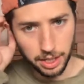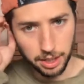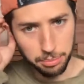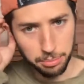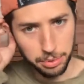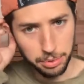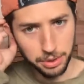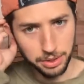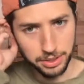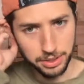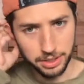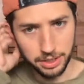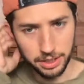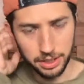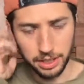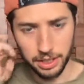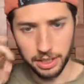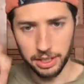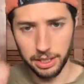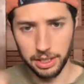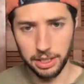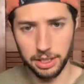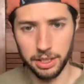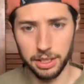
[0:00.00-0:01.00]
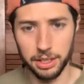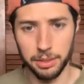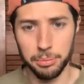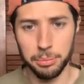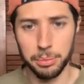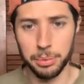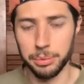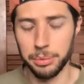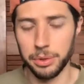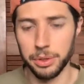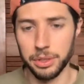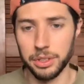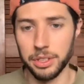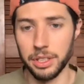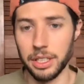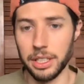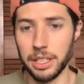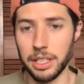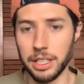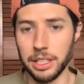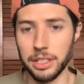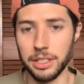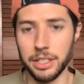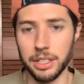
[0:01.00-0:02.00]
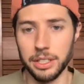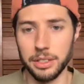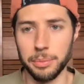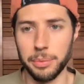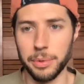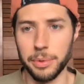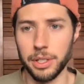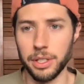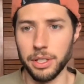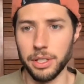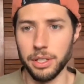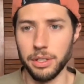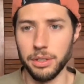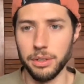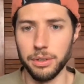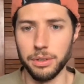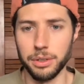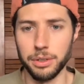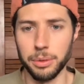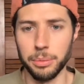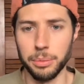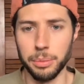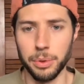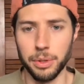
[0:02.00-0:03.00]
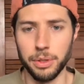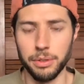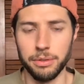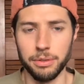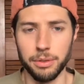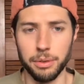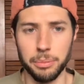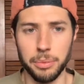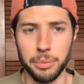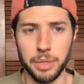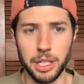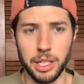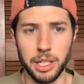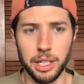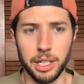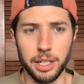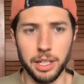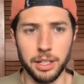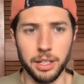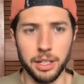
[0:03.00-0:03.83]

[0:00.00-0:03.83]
Buddhist lineage, has been a huge support for me.